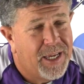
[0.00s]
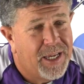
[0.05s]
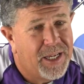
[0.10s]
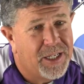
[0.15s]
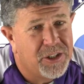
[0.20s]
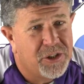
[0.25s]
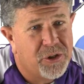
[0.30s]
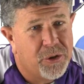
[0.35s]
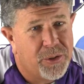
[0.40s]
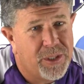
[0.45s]

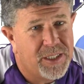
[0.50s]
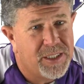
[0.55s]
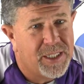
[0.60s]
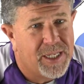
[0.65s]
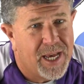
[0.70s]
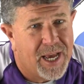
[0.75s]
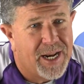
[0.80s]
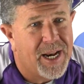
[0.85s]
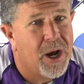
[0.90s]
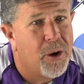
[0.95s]
And so he's the
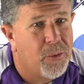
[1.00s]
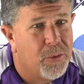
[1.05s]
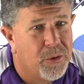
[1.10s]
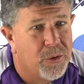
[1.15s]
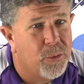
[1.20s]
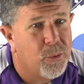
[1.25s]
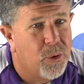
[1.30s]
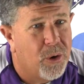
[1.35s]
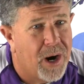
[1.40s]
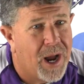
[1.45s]
guy. Now
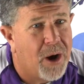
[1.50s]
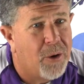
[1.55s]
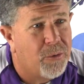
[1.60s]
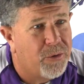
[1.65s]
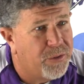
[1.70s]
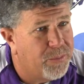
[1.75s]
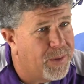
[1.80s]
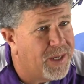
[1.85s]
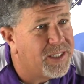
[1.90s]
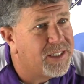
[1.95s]
we're out
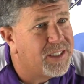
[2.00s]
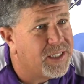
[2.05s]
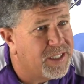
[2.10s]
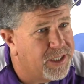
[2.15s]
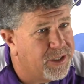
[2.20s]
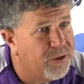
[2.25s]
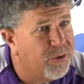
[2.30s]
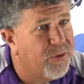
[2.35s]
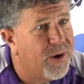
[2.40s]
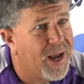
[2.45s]
with Mason
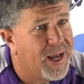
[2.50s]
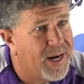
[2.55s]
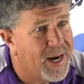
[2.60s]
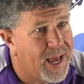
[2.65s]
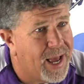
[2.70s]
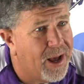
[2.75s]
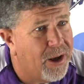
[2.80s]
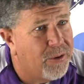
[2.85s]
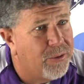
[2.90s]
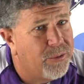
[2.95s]
Little right
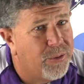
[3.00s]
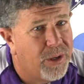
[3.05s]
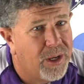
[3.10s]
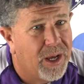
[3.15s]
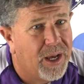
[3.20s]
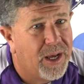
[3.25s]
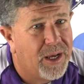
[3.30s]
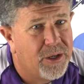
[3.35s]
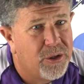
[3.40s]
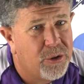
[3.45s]
now,
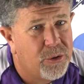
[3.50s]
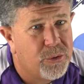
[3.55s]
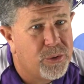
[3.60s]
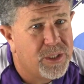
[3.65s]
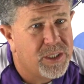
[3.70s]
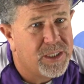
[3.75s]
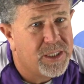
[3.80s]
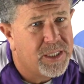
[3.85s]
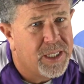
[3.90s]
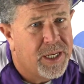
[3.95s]
who
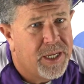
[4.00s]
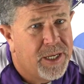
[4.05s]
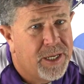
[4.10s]
is,